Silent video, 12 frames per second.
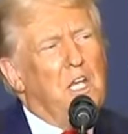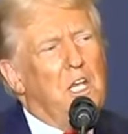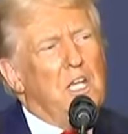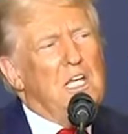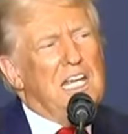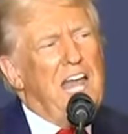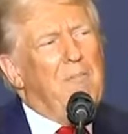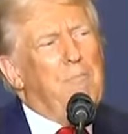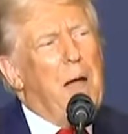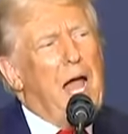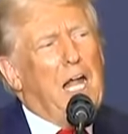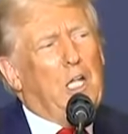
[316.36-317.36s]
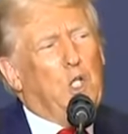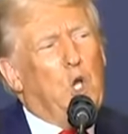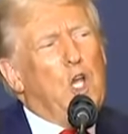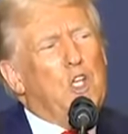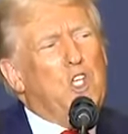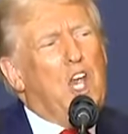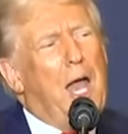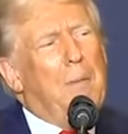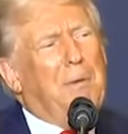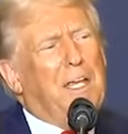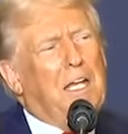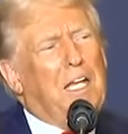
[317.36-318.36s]
have piled on
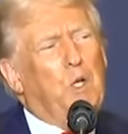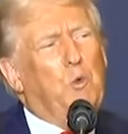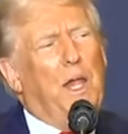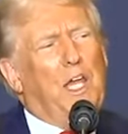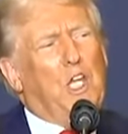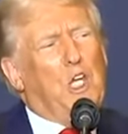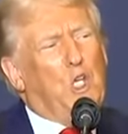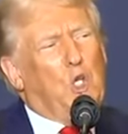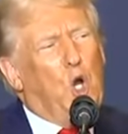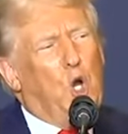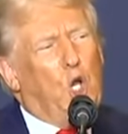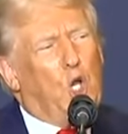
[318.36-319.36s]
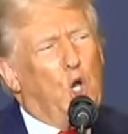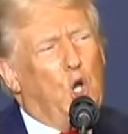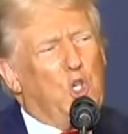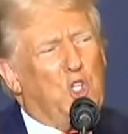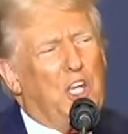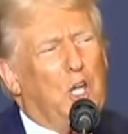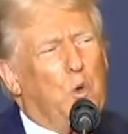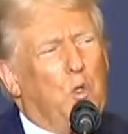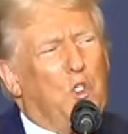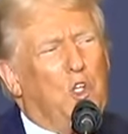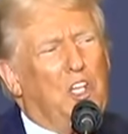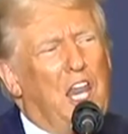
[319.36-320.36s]
job-killing regulatory costs equal to
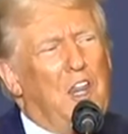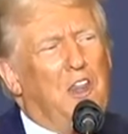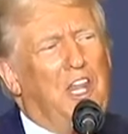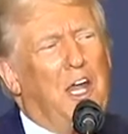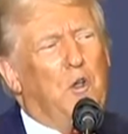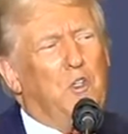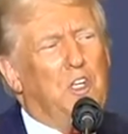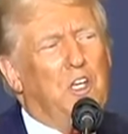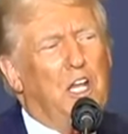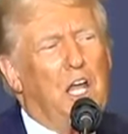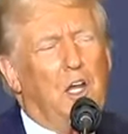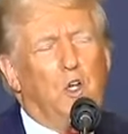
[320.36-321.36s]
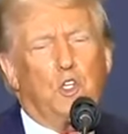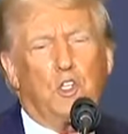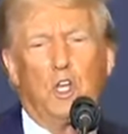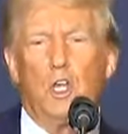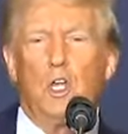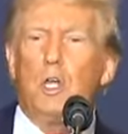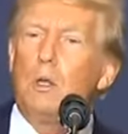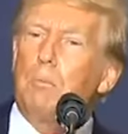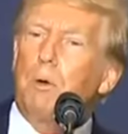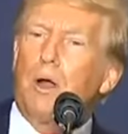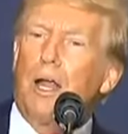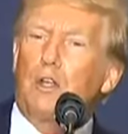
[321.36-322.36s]
$10,000
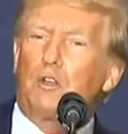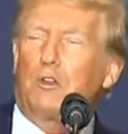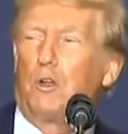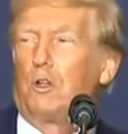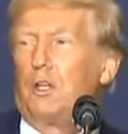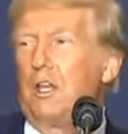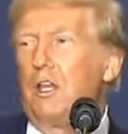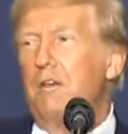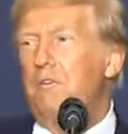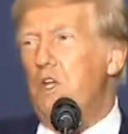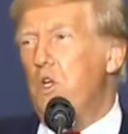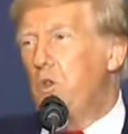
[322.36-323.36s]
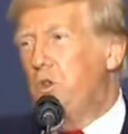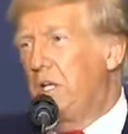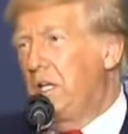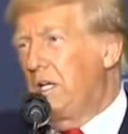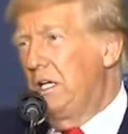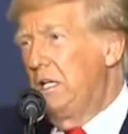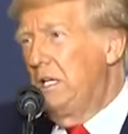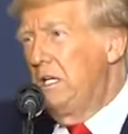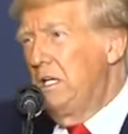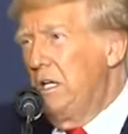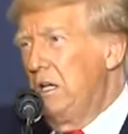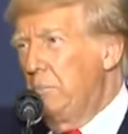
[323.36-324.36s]
per household. You never knew that.
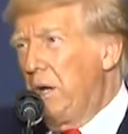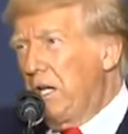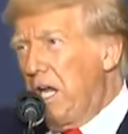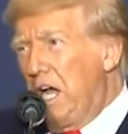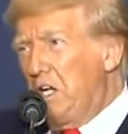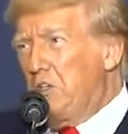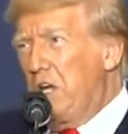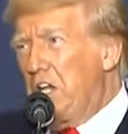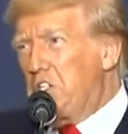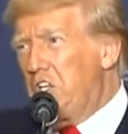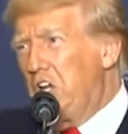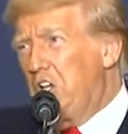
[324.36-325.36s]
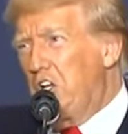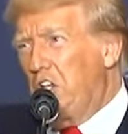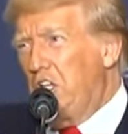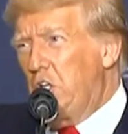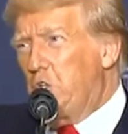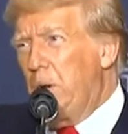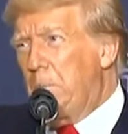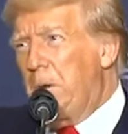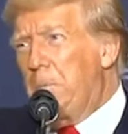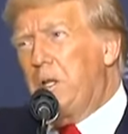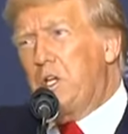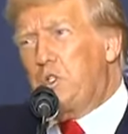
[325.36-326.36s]
By contrast, under the Trump
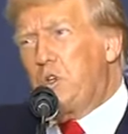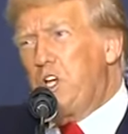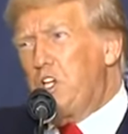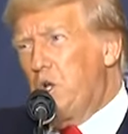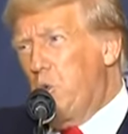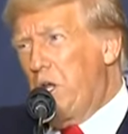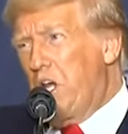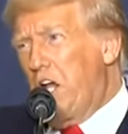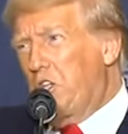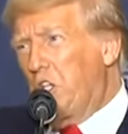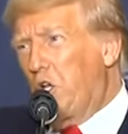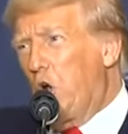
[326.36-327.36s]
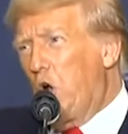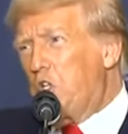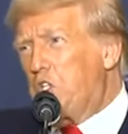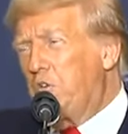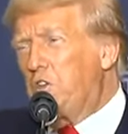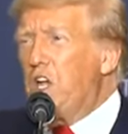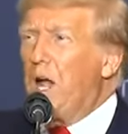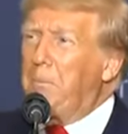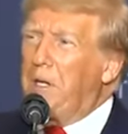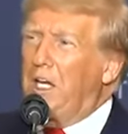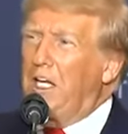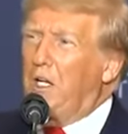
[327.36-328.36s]
administration, we cut the cost of
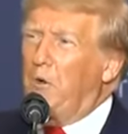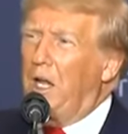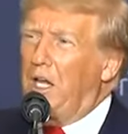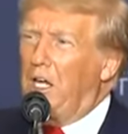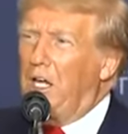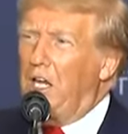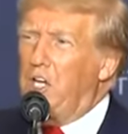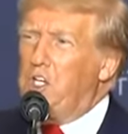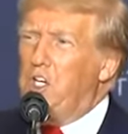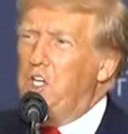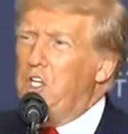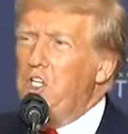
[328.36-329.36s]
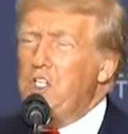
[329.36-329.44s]
job-killing regulation